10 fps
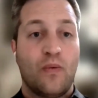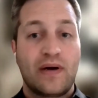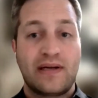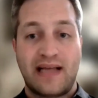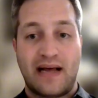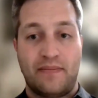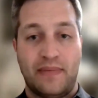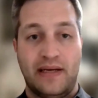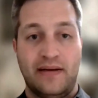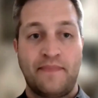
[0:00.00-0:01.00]
What does that
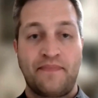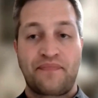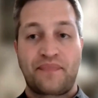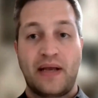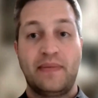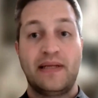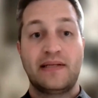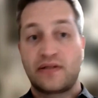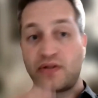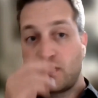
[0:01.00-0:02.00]
mean? It
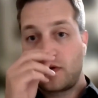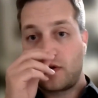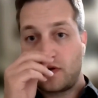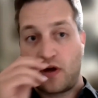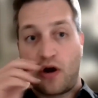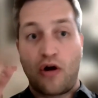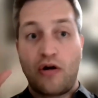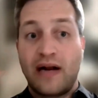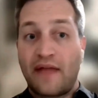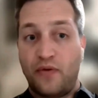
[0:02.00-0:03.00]
means the soldiers
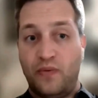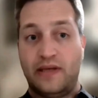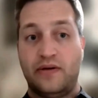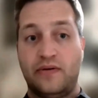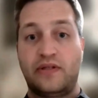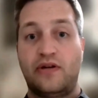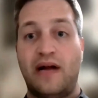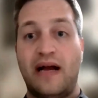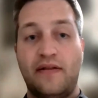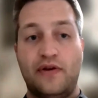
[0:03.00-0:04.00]
aren't at the windows. They're
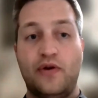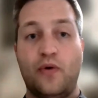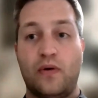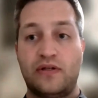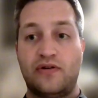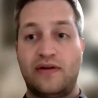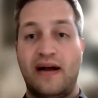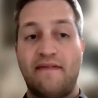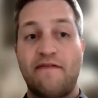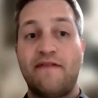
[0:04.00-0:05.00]
not at the doors. They're
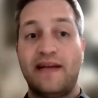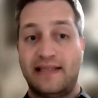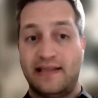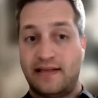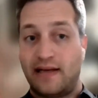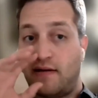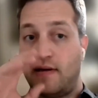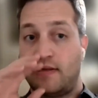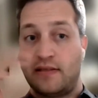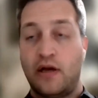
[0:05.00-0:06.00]
not facing the
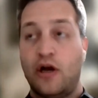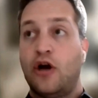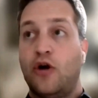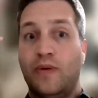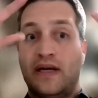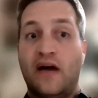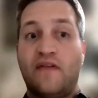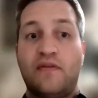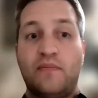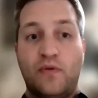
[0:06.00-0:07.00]
terrorists. We
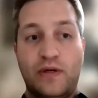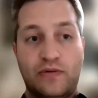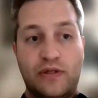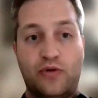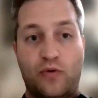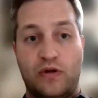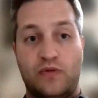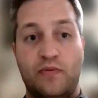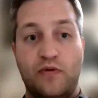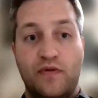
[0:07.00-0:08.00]
cover up the windows and doors,
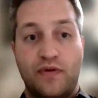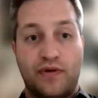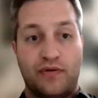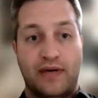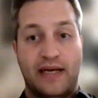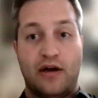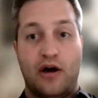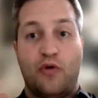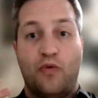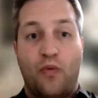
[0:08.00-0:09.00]
move a little in,
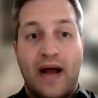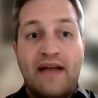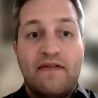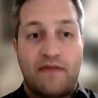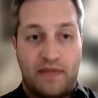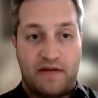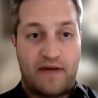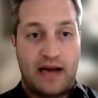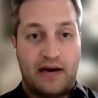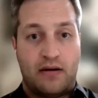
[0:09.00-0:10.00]
away from the
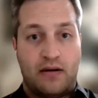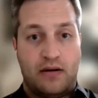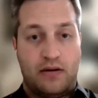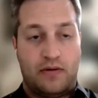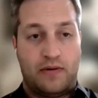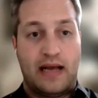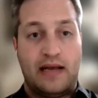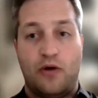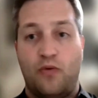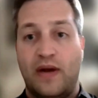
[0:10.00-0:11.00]
fire,
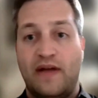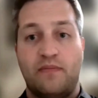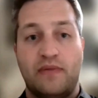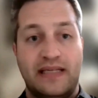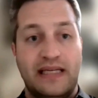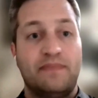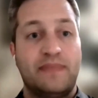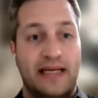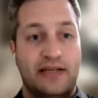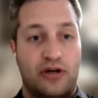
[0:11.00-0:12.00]
okay? Away from deep
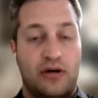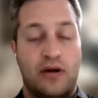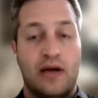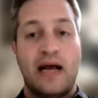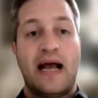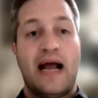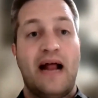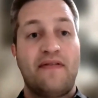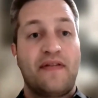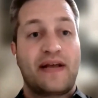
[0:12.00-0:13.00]
danger.
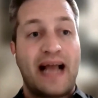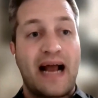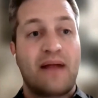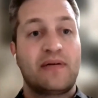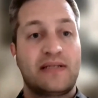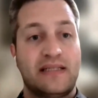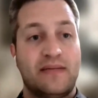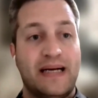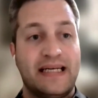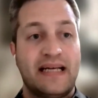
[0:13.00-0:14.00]
And then the camera
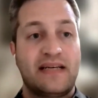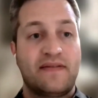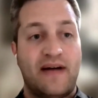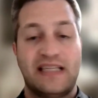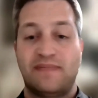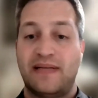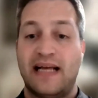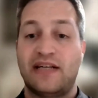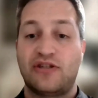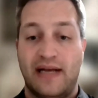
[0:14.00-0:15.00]
system identifies
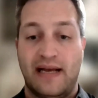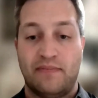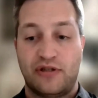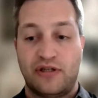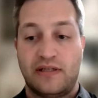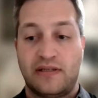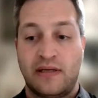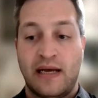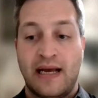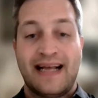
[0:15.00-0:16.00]
potential ambushes.
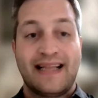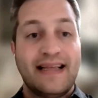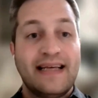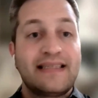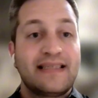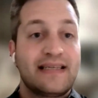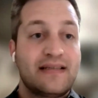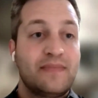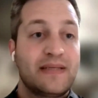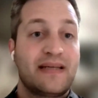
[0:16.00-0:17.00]
This
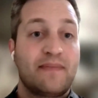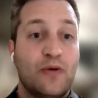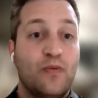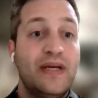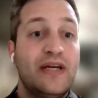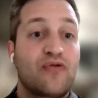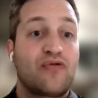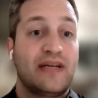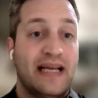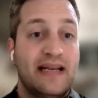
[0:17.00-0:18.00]
system is something we
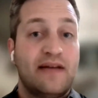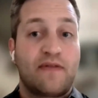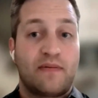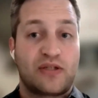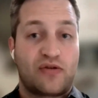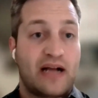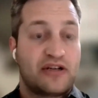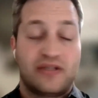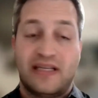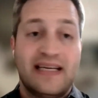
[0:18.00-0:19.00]
created from scratch.
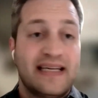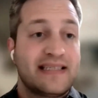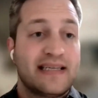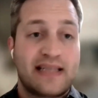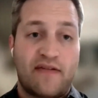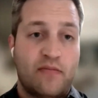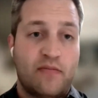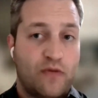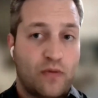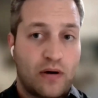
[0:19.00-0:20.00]
It didn't exist ever
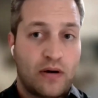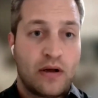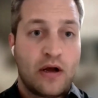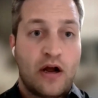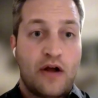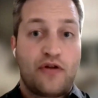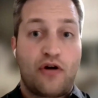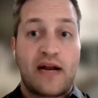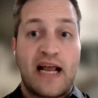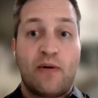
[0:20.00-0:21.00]
before. There
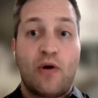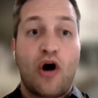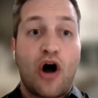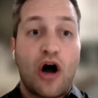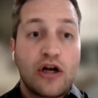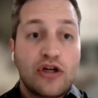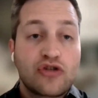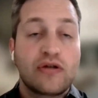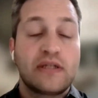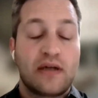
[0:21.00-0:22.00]
are now
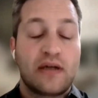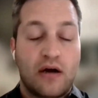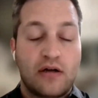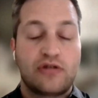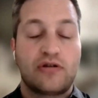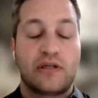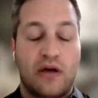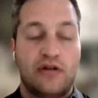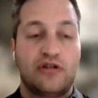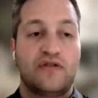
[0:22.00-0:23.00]
hundreds and hundreds and
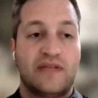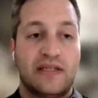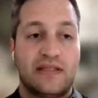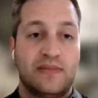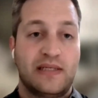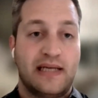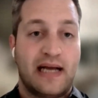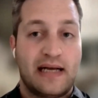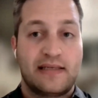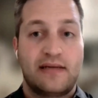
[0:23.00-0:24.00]
hundreds of systems in
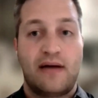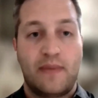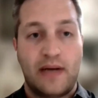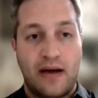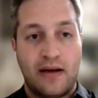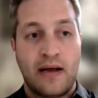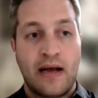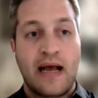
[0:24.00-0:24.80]
Gaza and Lebanon.